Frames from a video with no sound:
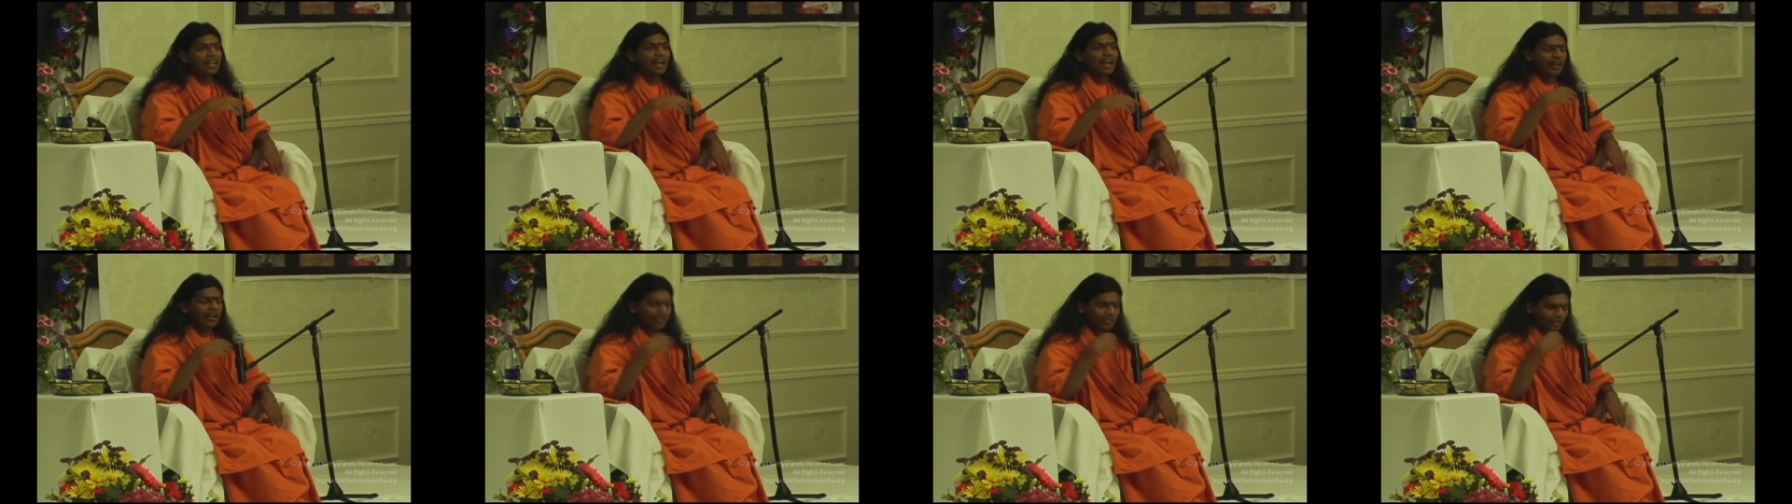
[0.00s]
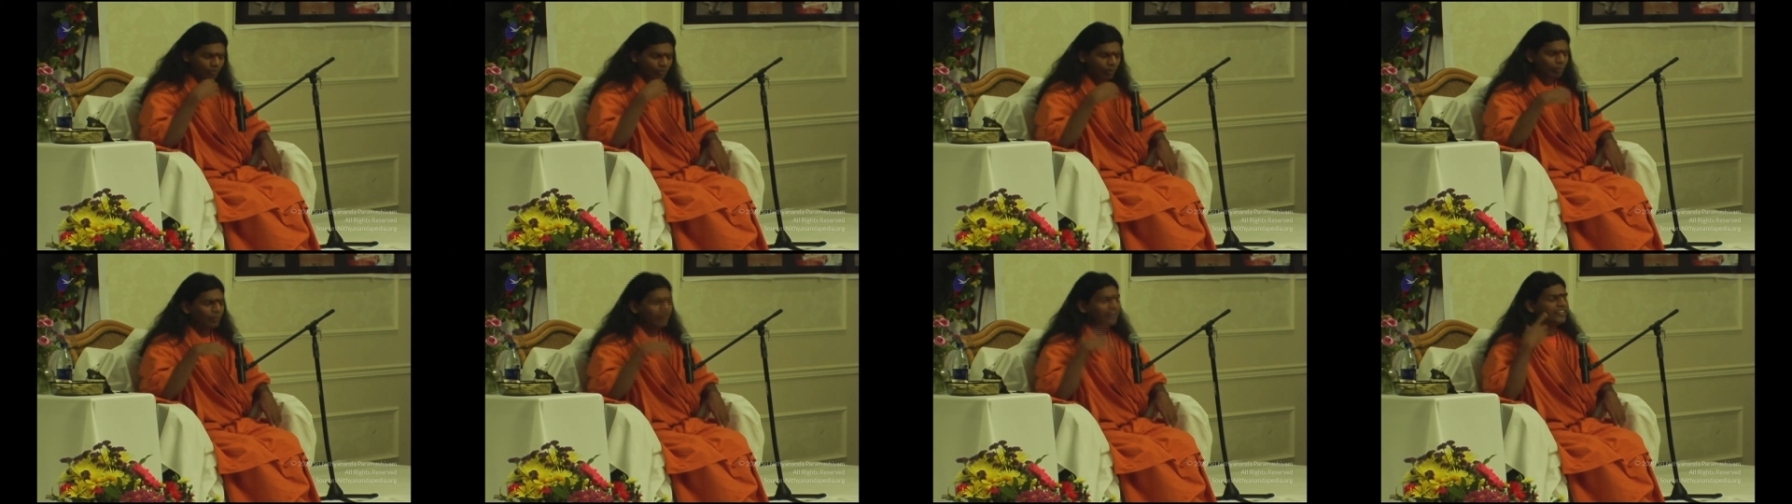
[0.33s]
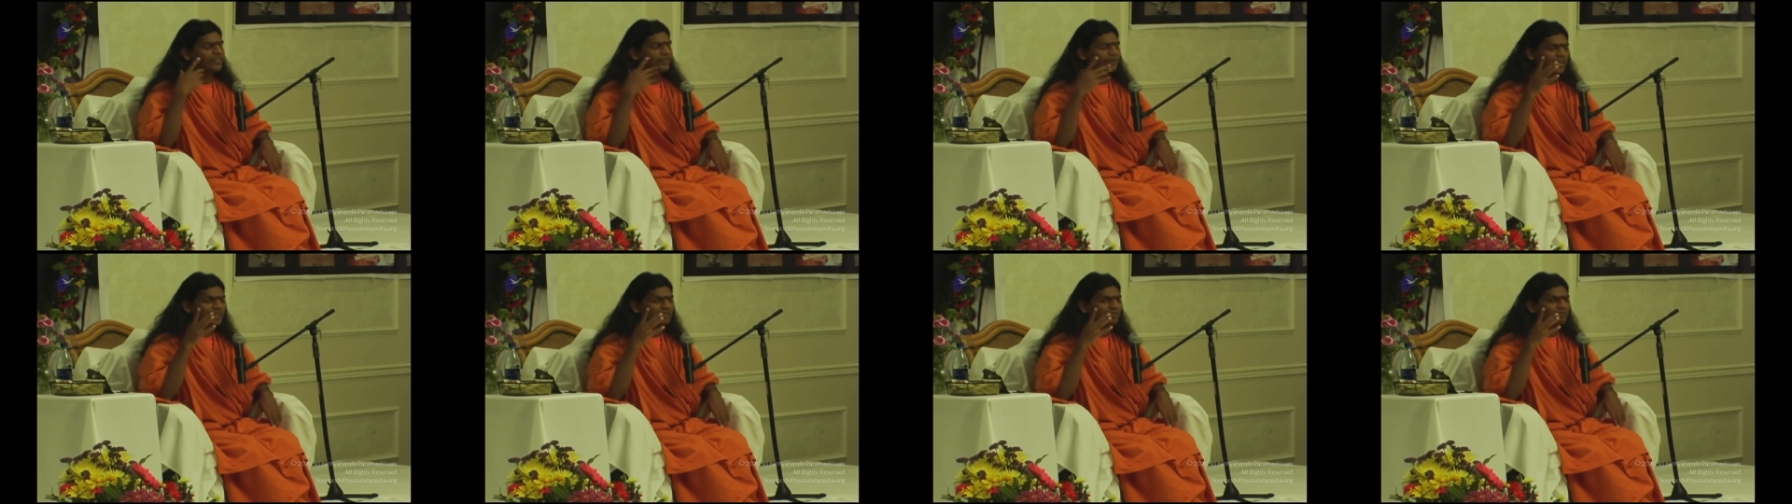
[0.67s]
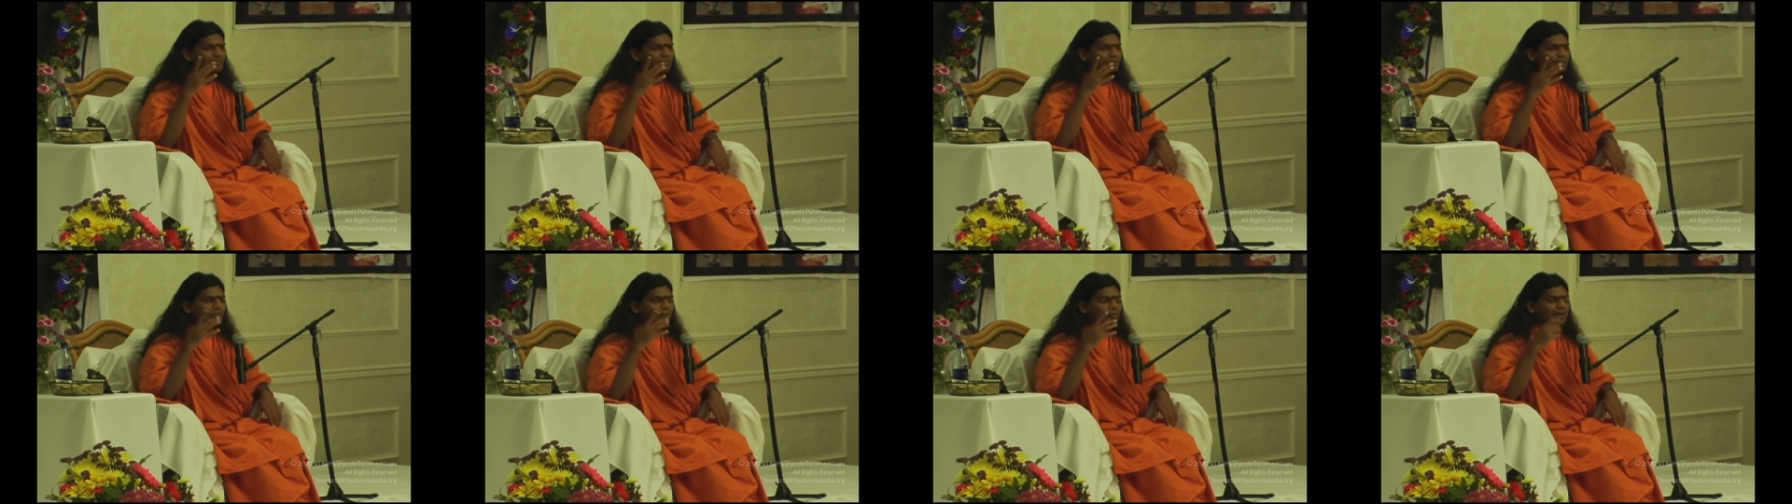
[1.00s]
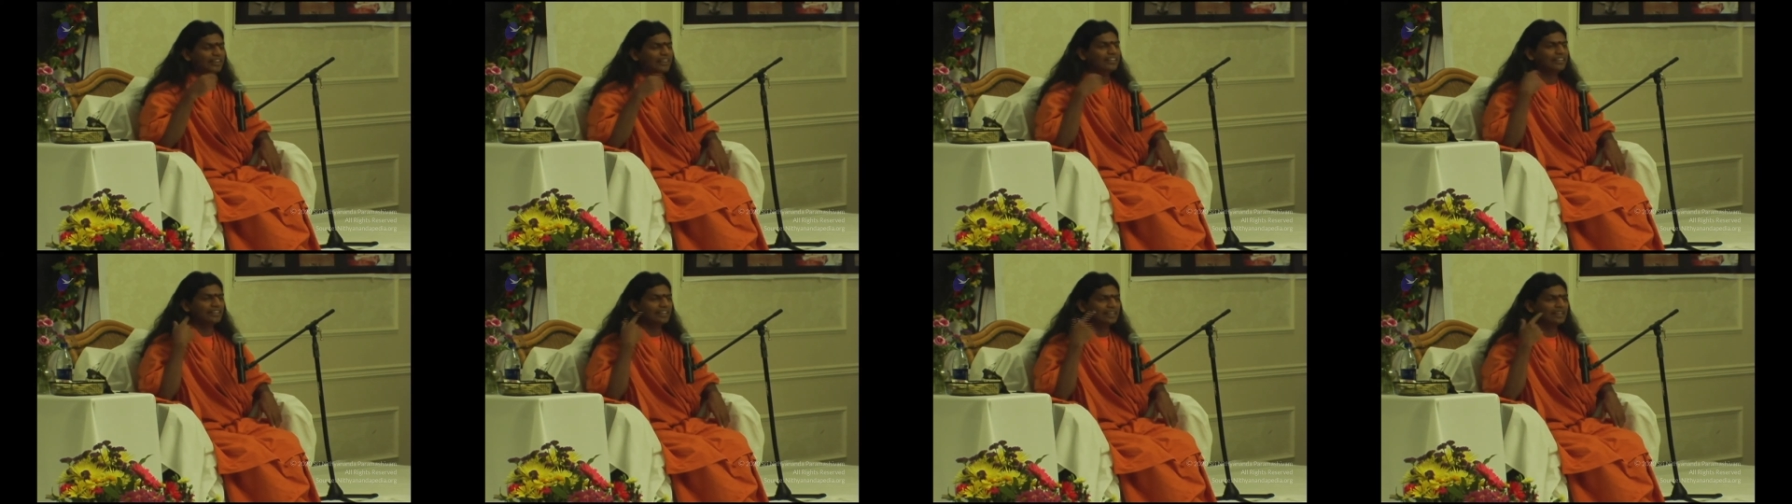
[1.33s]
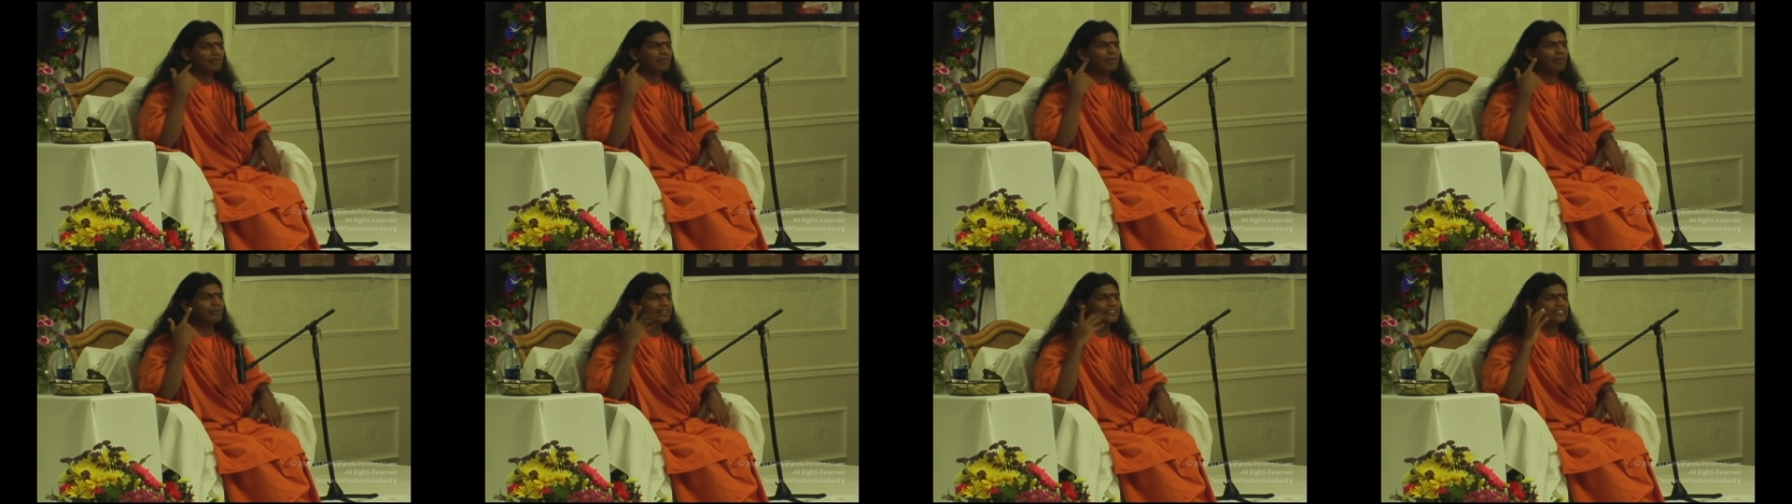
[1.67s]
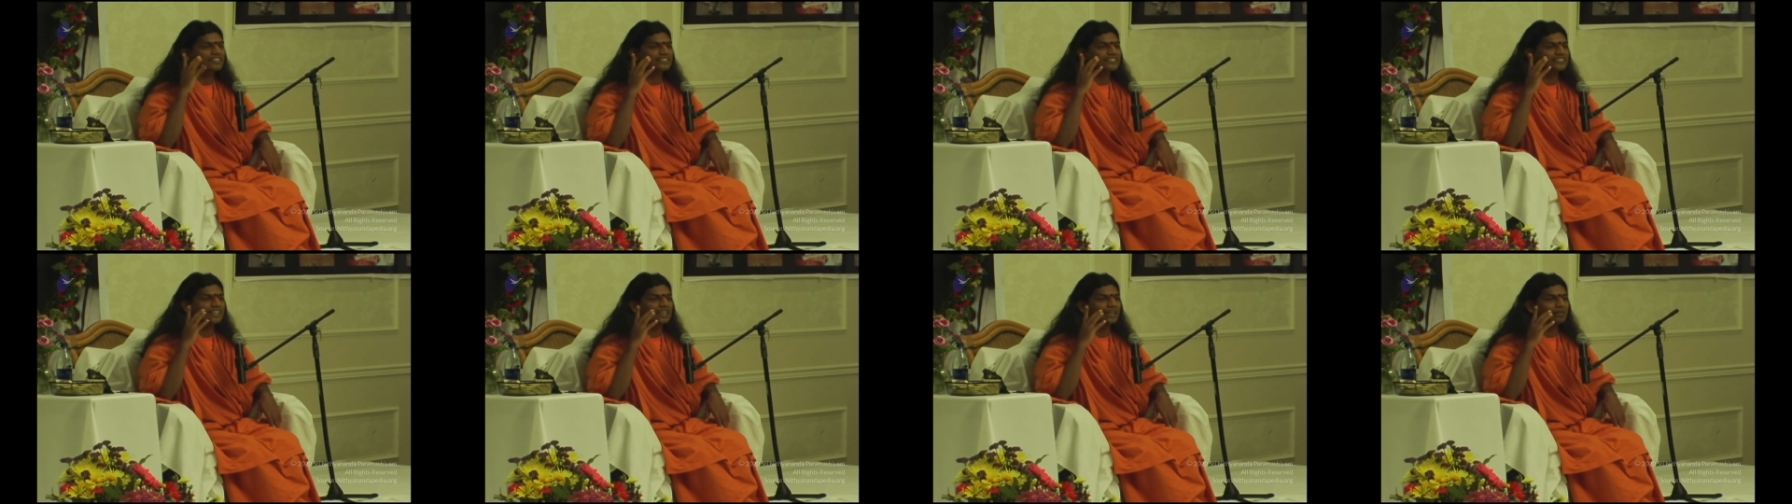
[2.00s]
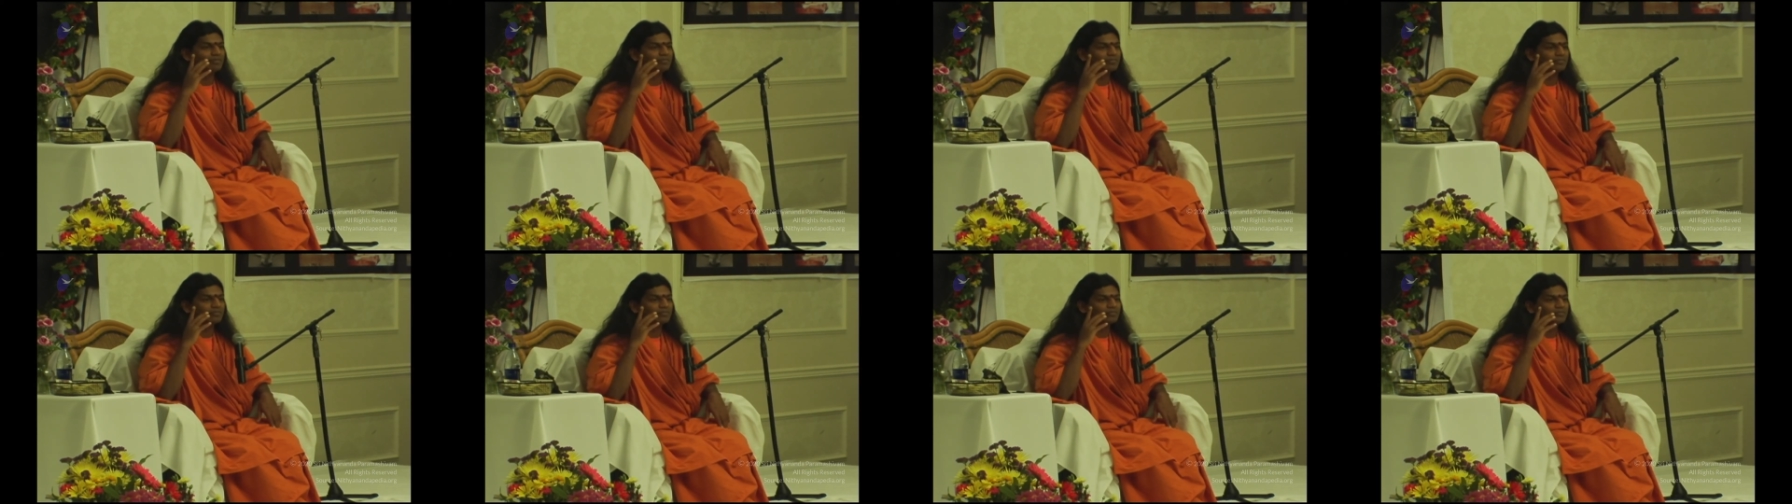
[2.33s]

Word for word: And the moment you get up from the bed, remember this name.